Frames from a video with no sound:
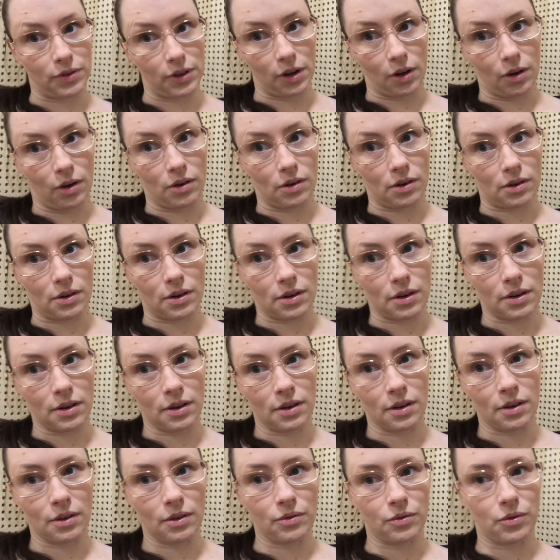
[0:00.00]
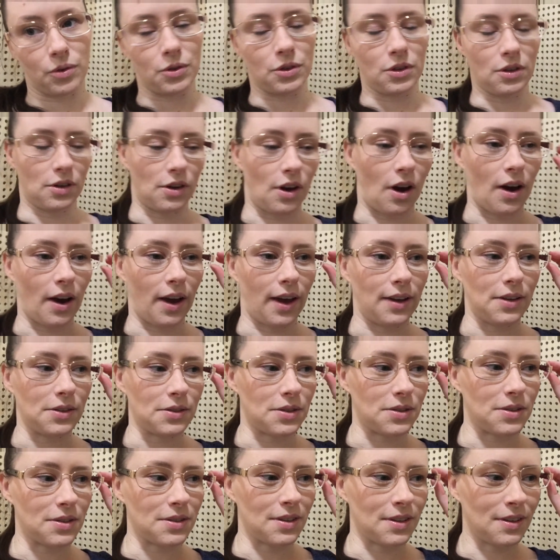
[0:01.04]
vlog for you
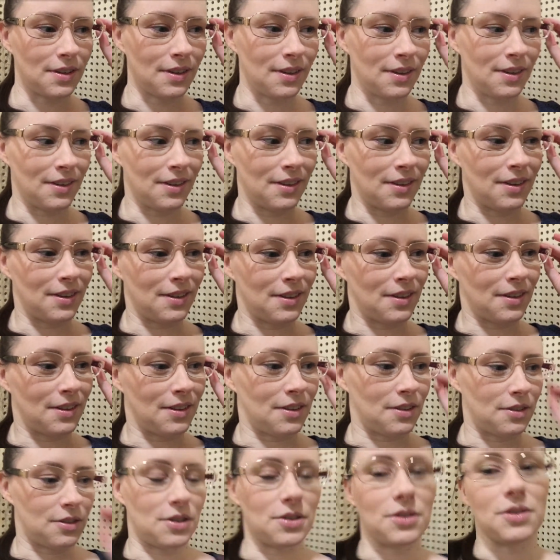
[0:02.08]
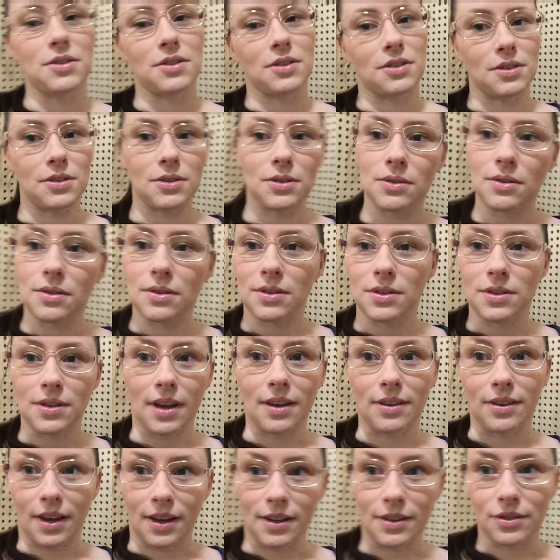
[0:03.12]
guys. Just to sort of say
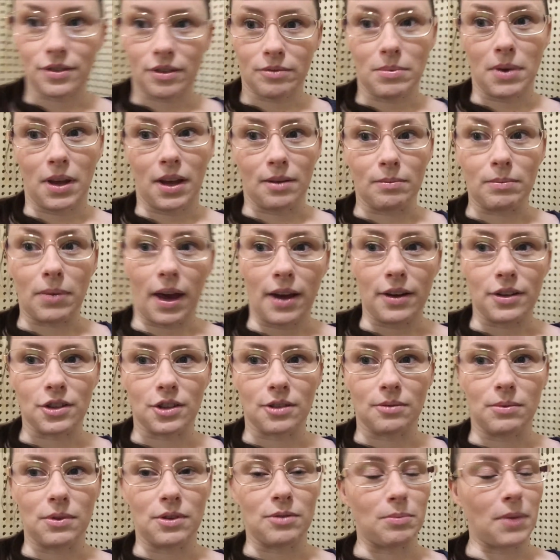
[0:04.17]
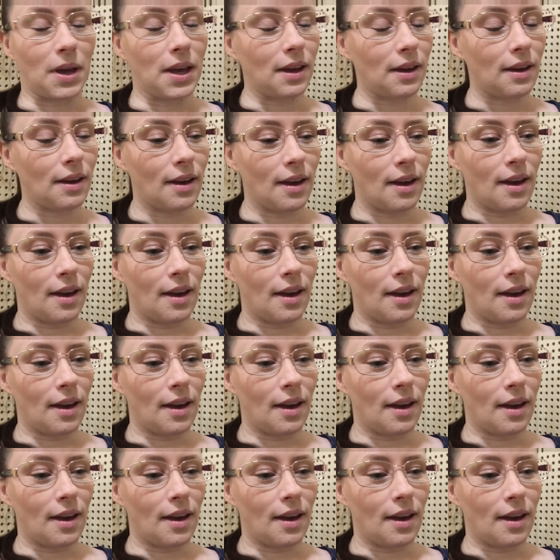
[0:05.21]
thanks for being patient with me.